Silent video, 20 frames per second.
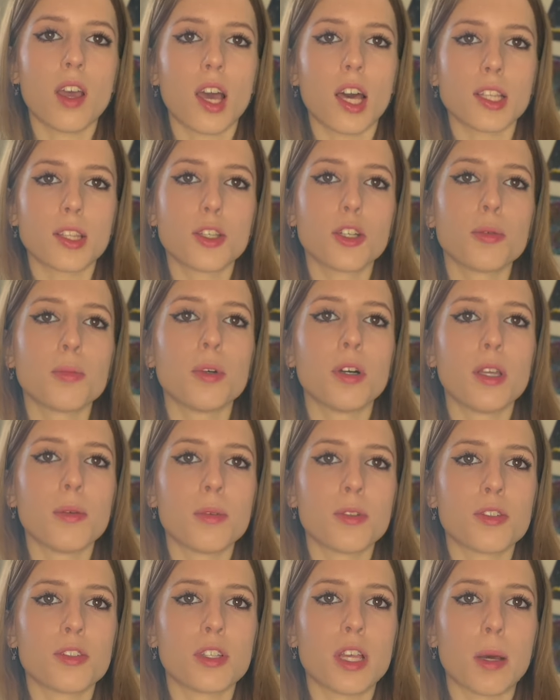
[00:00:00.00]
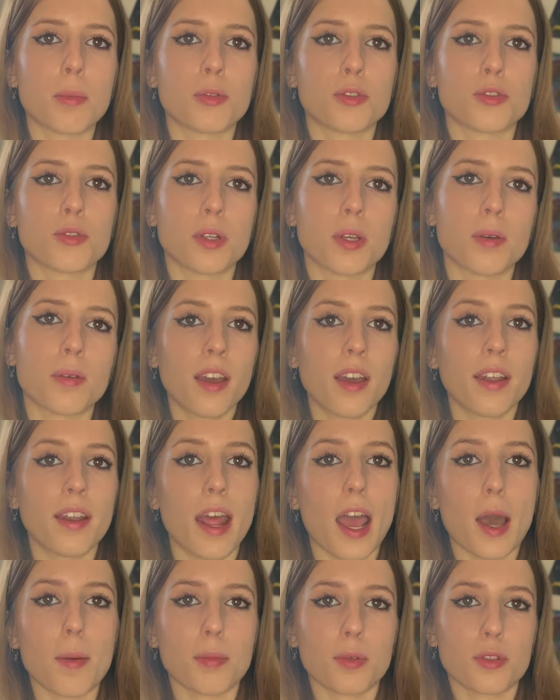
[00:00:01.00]
a thermal image tapestry, an
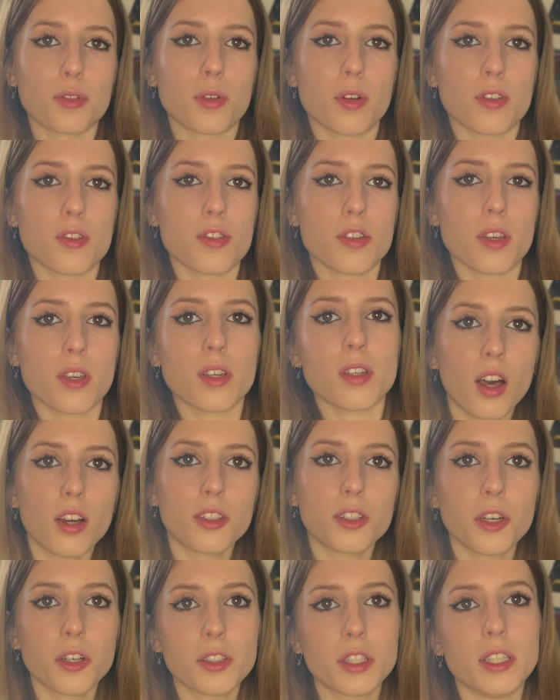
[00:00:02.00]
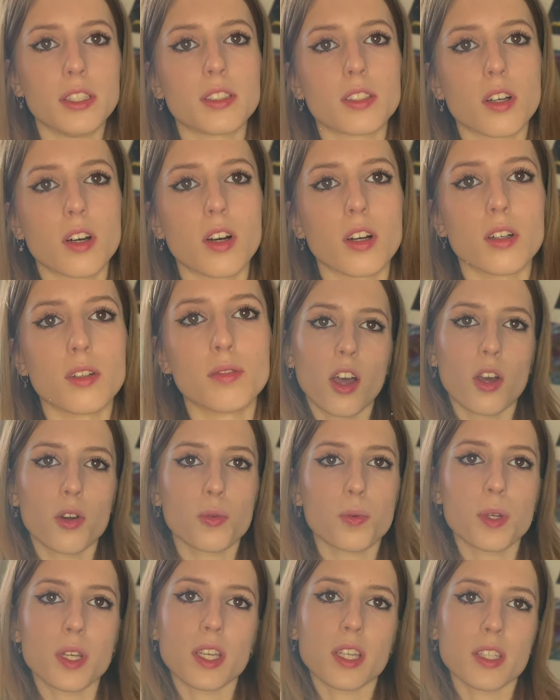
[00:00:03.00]
apple scrunchie, a cookie scarf, a
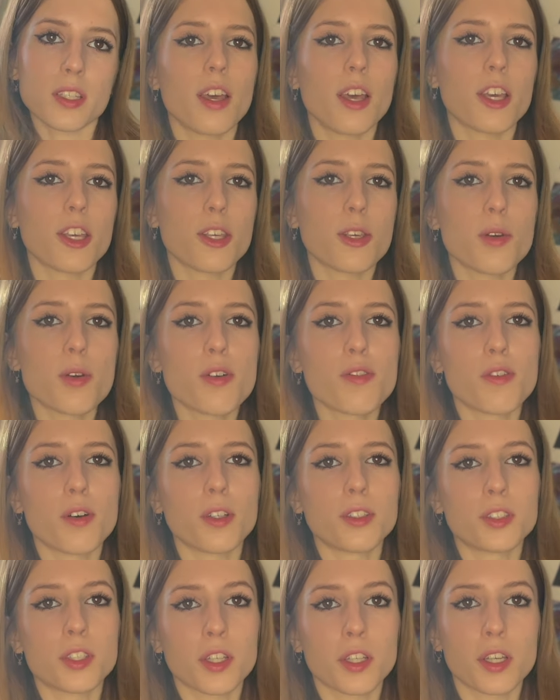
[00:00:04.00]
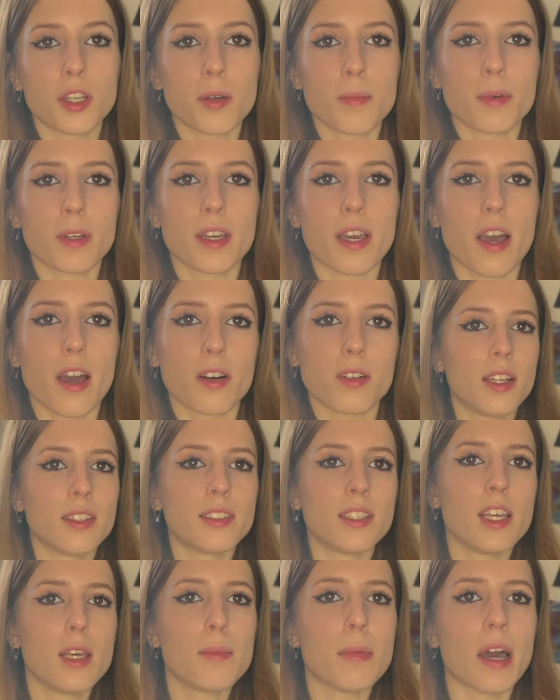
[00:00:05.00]
wreath, a UFO sucking up a cow,
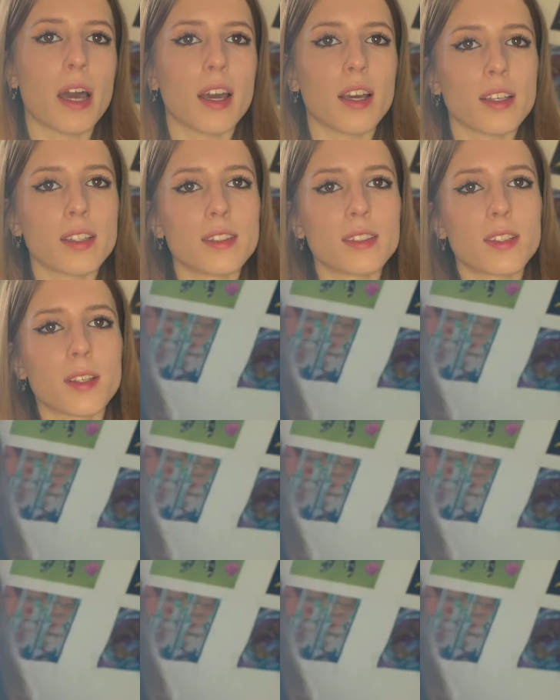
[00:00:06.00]
tea bags.